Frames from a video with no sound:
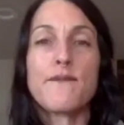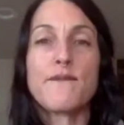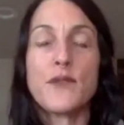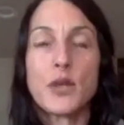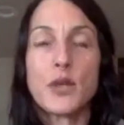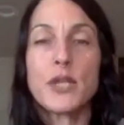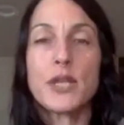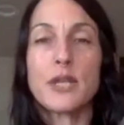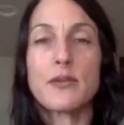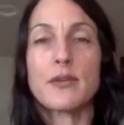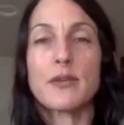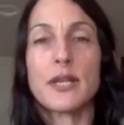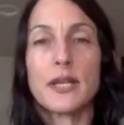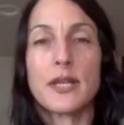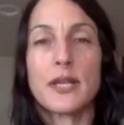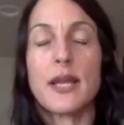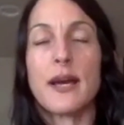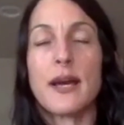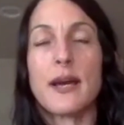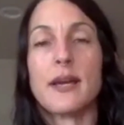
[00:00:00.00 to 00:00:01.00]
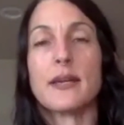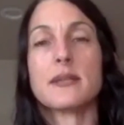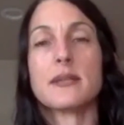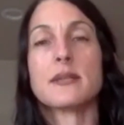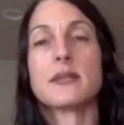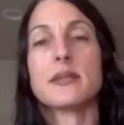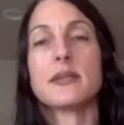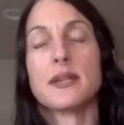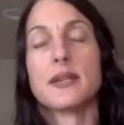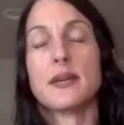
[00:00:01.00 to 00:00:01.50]
fully
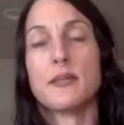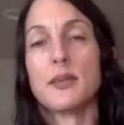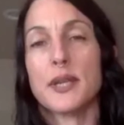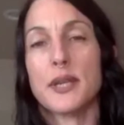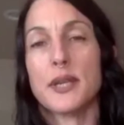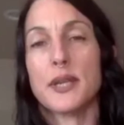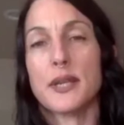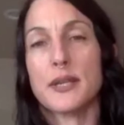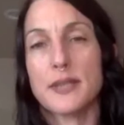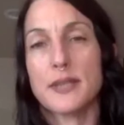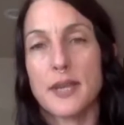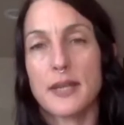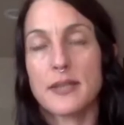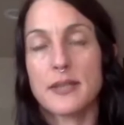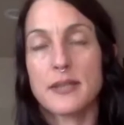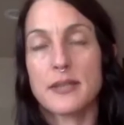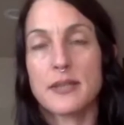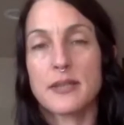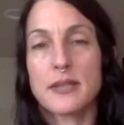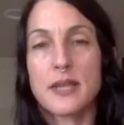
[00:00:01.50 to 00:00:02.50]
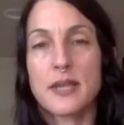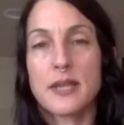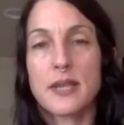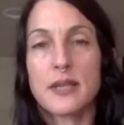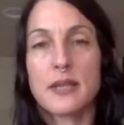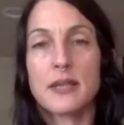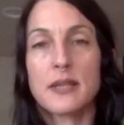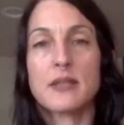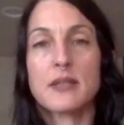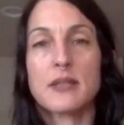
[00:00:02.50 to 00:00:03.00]
realize the temple dance as it's
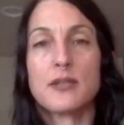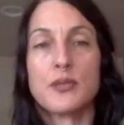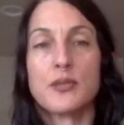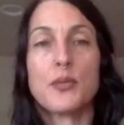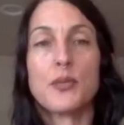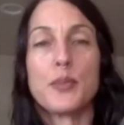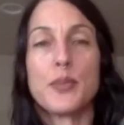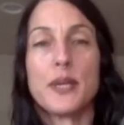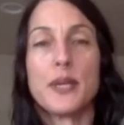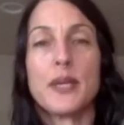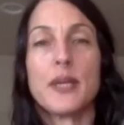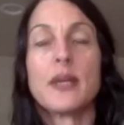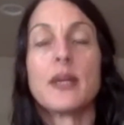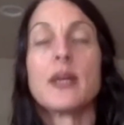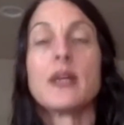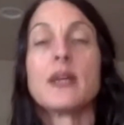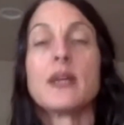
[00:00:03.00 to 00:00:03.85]
intended to be.